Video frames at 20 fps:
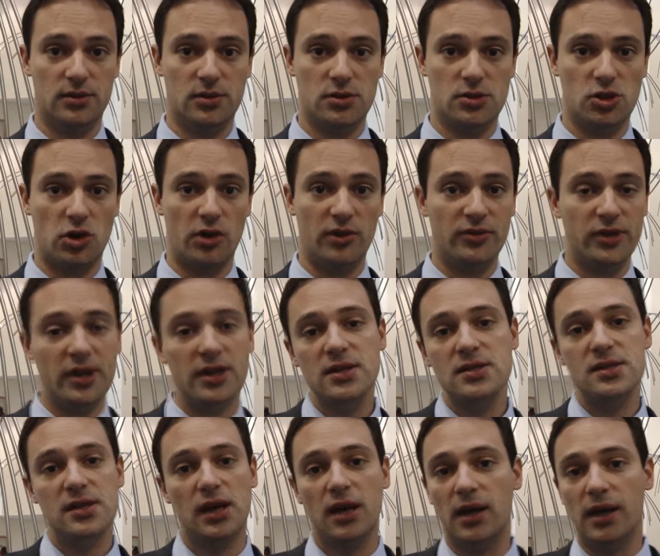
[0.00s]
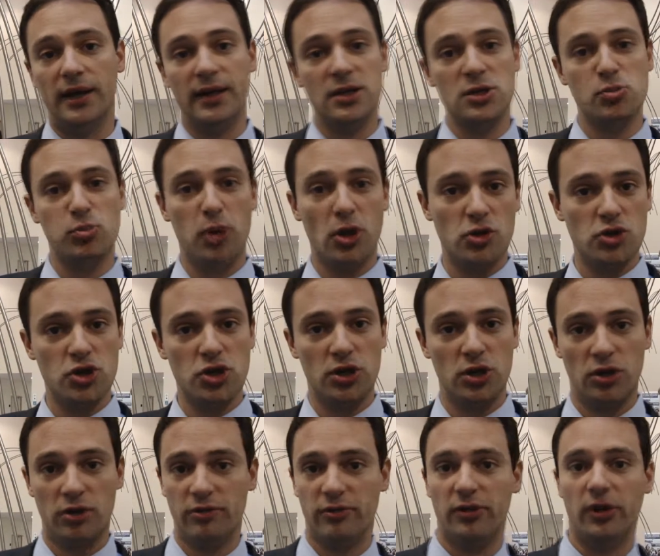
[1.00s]
So if there is an
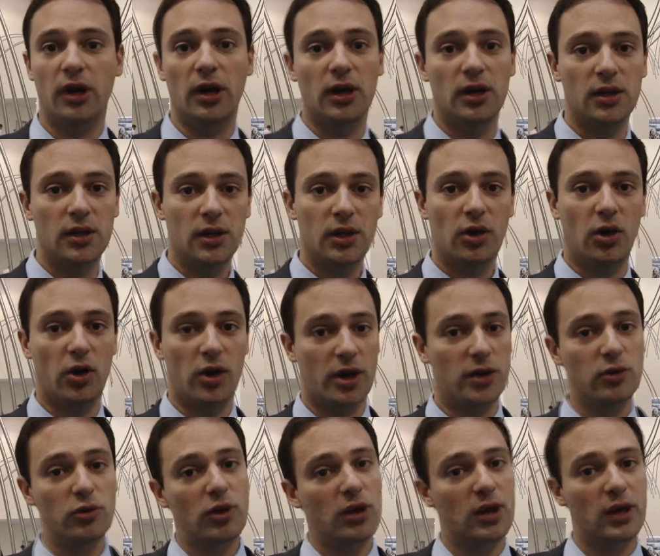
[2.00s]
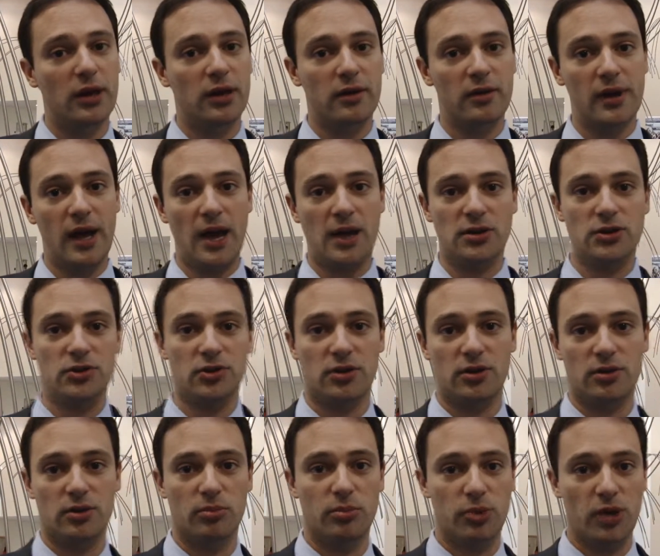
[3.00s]
explosion of or a nuclear
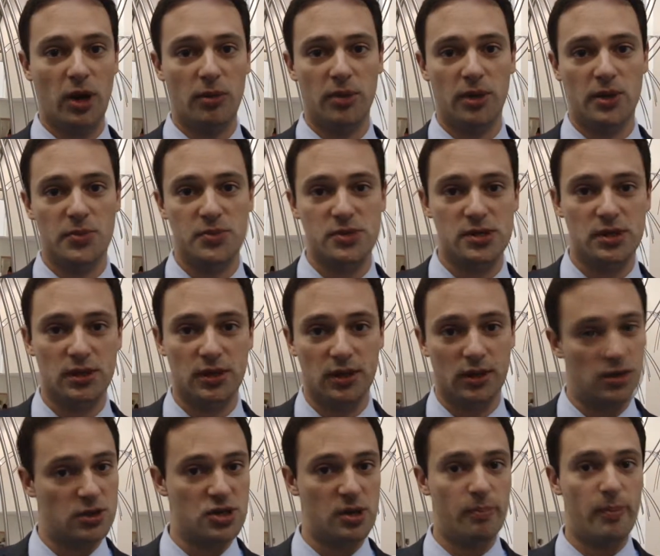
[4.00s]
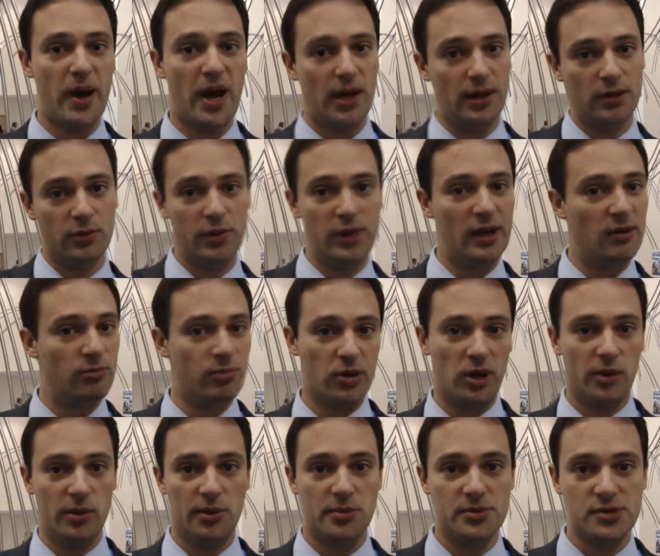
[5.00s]
reactor problems in Japan, we have
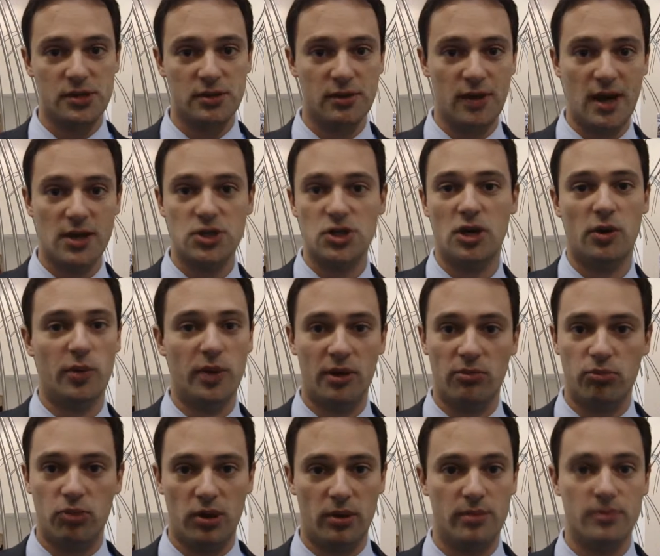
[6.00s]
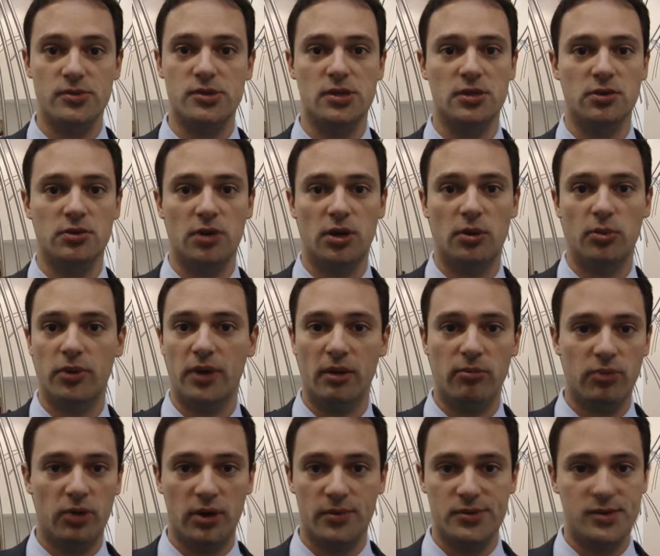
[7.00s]
problems in Russia, we have problems in Europe, we
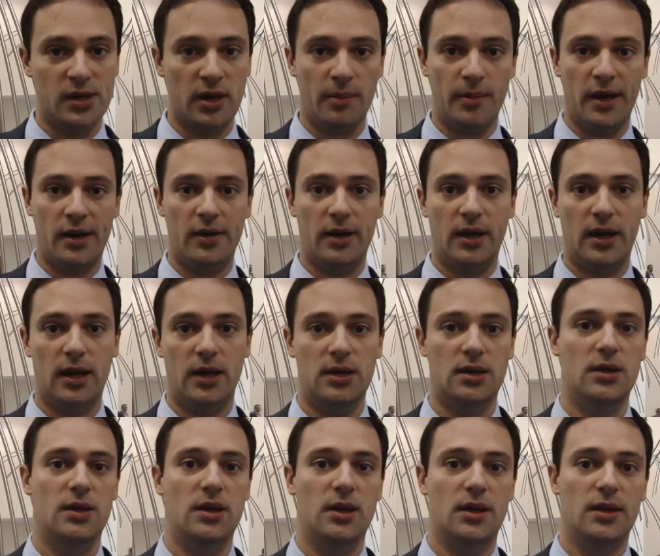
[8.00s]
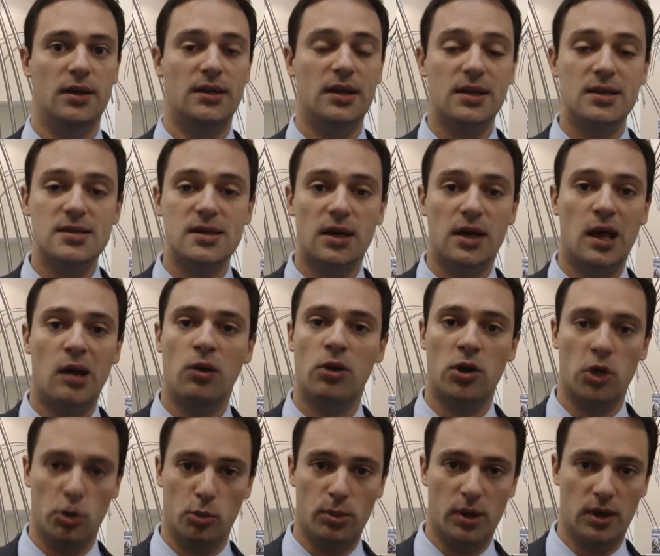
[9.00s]
have problems in America. Things are now
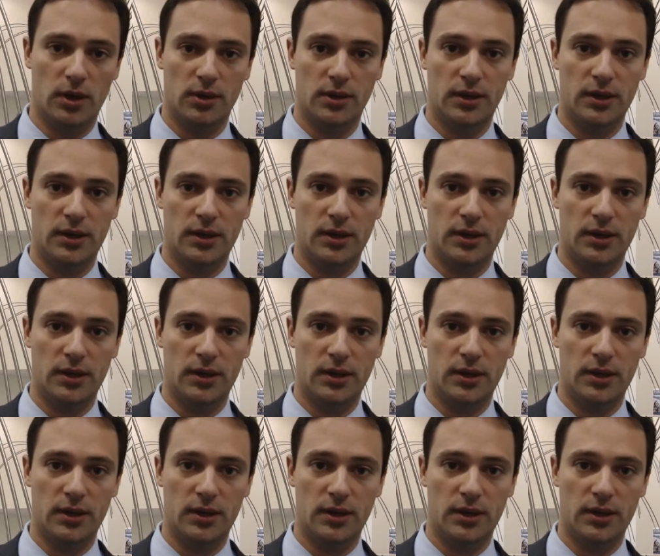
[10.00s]
global.